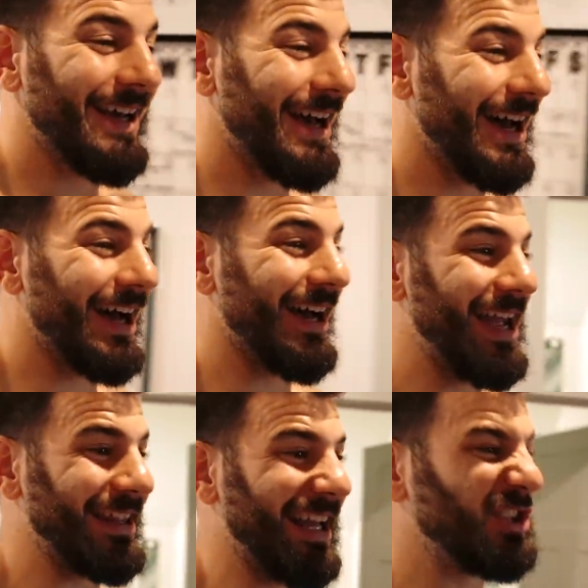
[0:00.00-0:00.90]

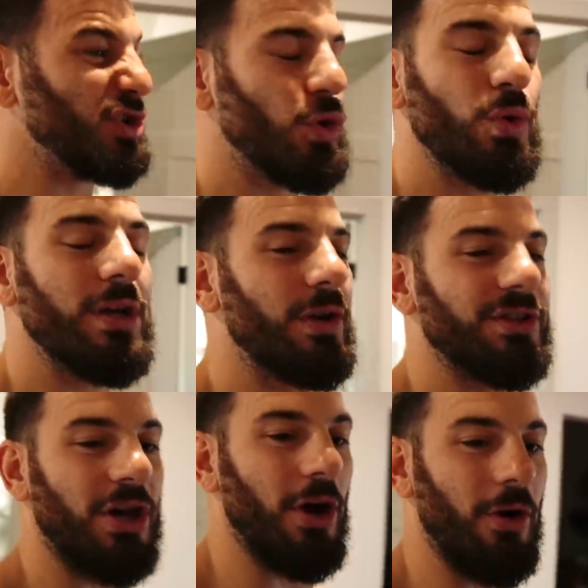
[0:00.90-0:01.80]
and like 2 years
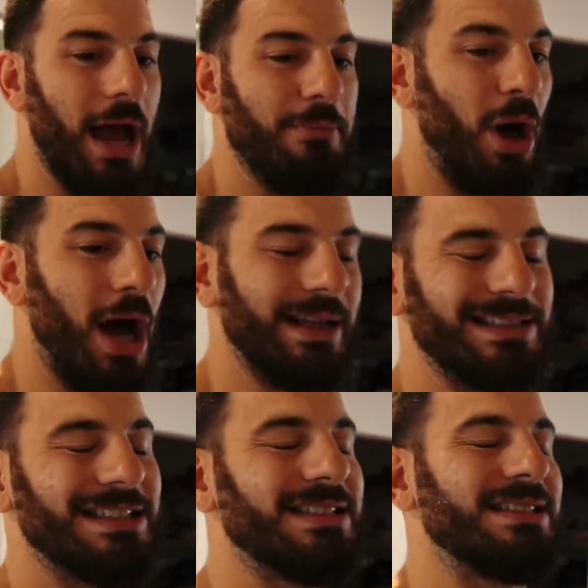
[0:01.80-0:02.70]
ago, I bought
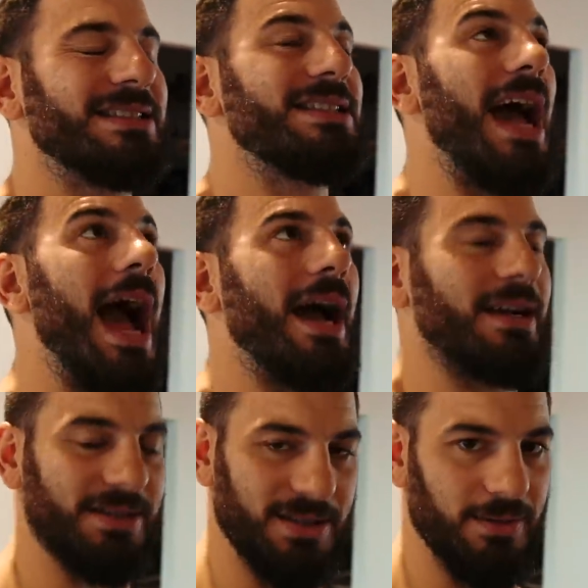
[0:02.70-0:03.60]

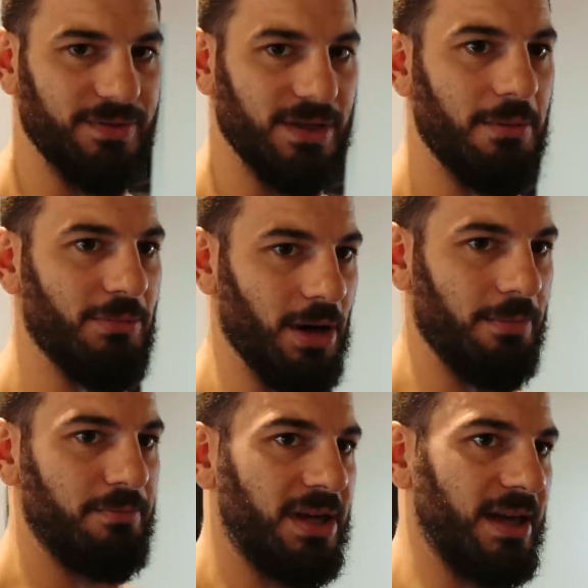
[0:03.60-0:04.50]
stacks of lumber
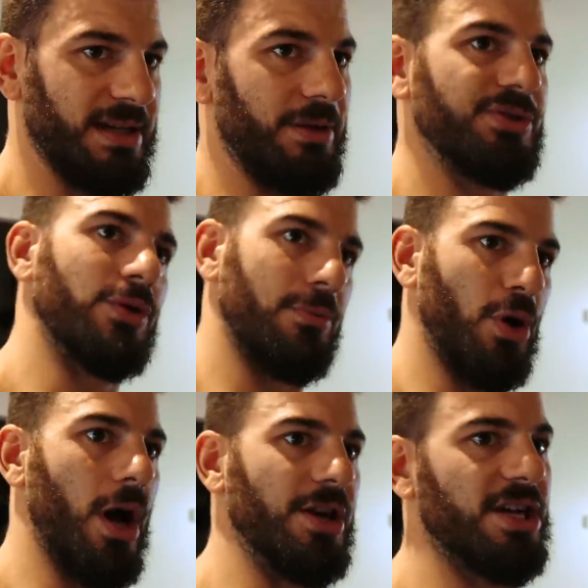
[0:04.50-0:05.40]
because I was doing
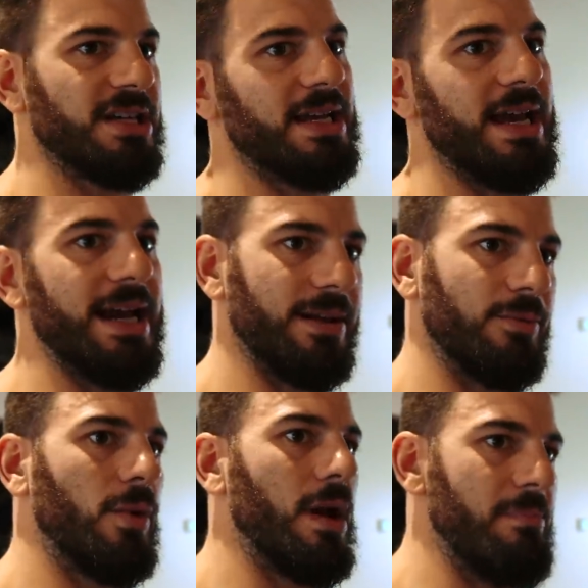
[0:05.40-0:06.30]
projects. I
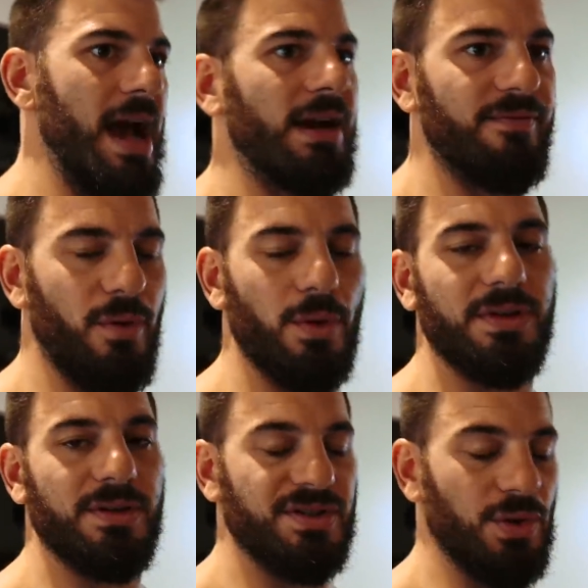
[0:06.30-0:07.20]
hated running back and forth to
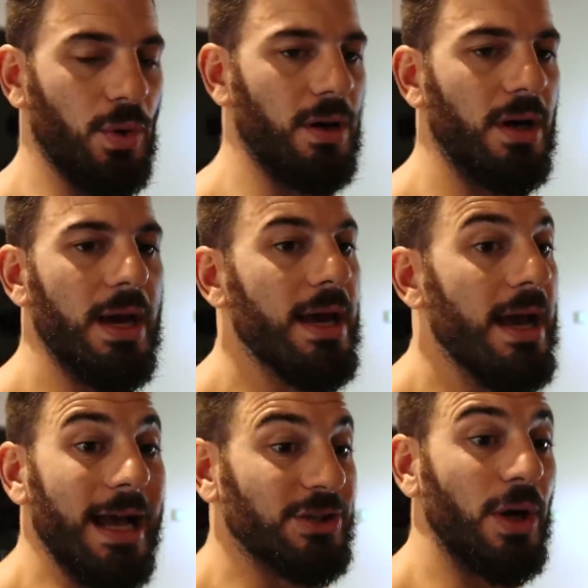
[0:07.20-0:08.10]
the store.
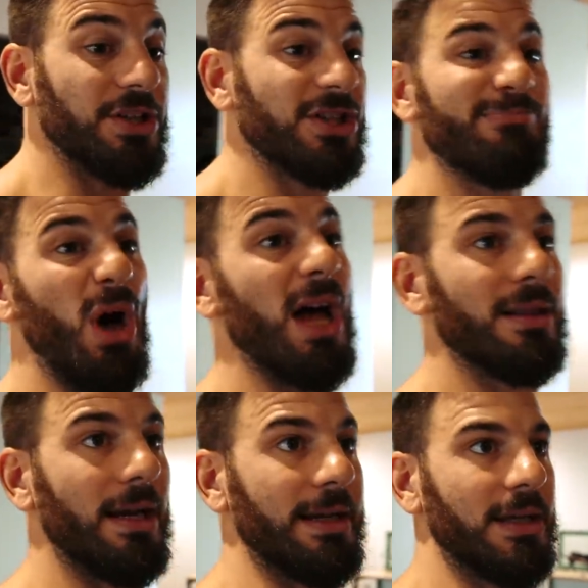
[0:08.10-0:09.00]
And so I just bought
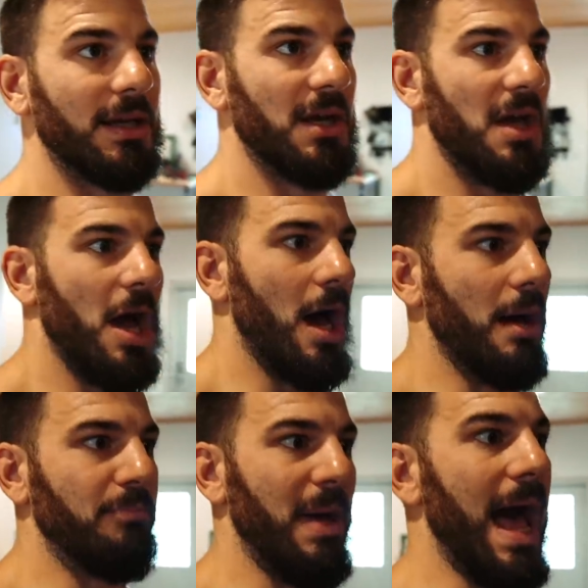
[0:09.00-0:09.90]
like
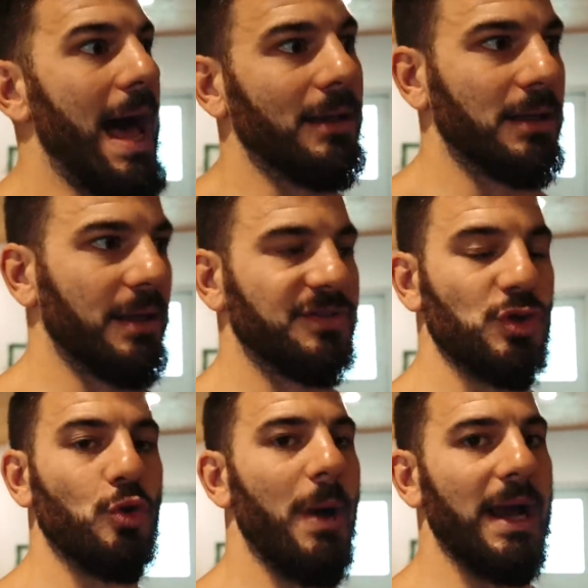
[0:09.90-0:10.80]
a pallet of
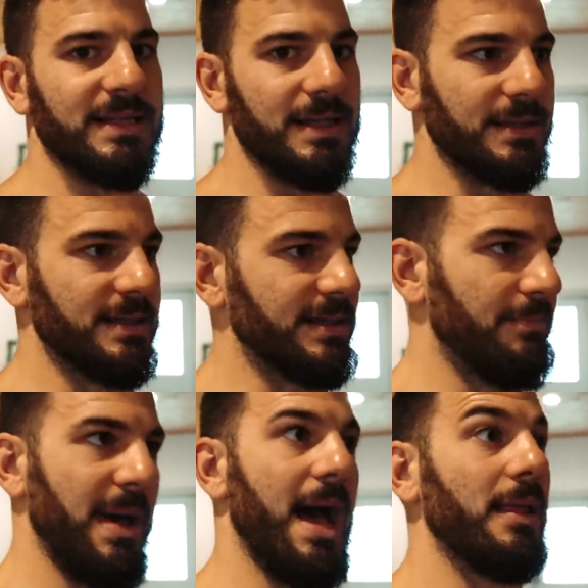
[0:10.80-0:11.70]
2x6s, a
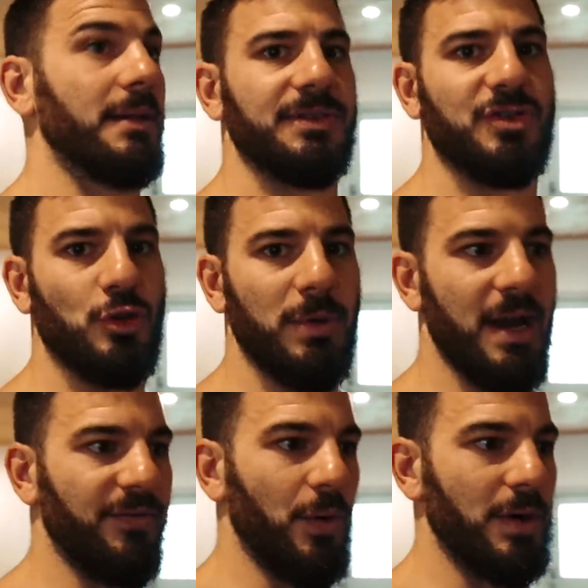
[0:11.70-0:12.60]
pallet of
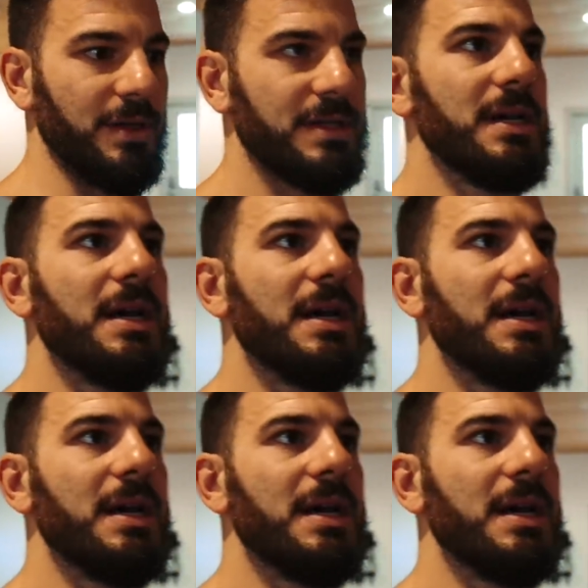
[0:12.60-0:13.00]
2x4s.